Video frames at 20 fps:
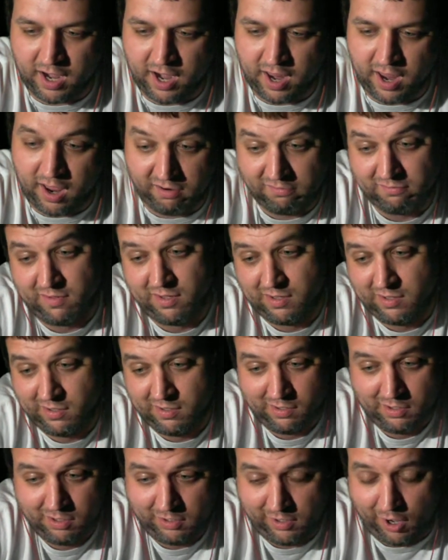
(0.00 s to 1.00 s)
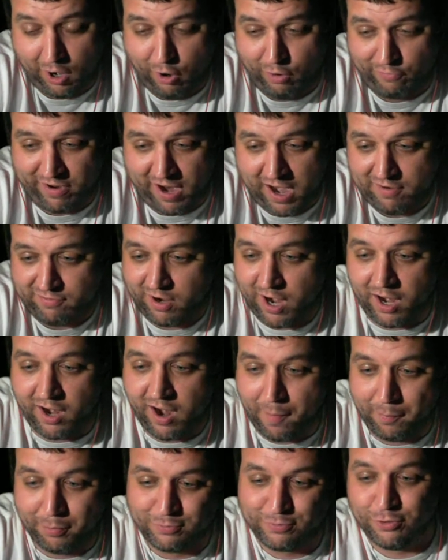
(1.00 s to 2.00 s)
And you know, if I ever had
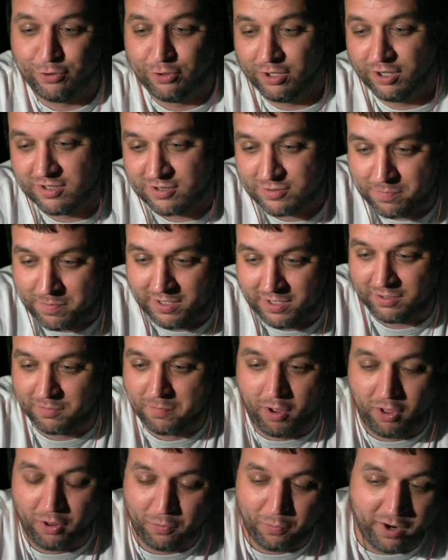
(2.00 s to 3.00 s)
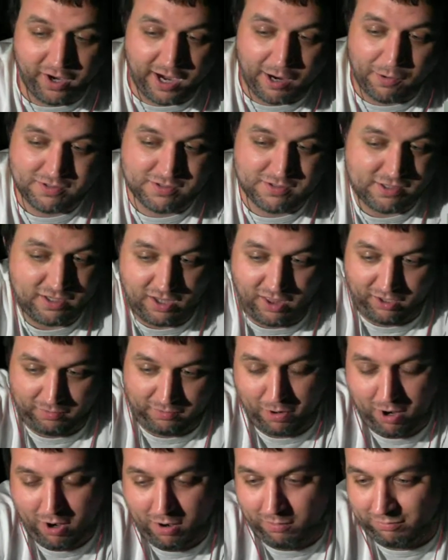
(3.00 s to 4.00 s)
an opportunity to speak to Mullenweg, I would say,
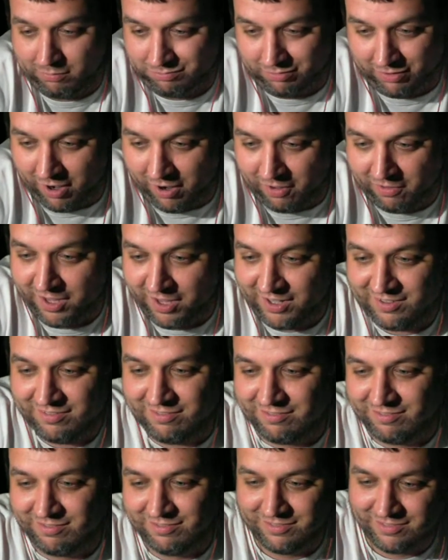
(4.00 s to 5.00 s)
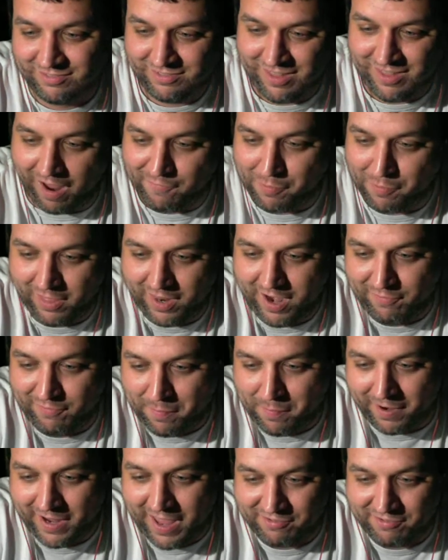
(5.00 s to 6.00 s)
like, bro, you know, like, let everybody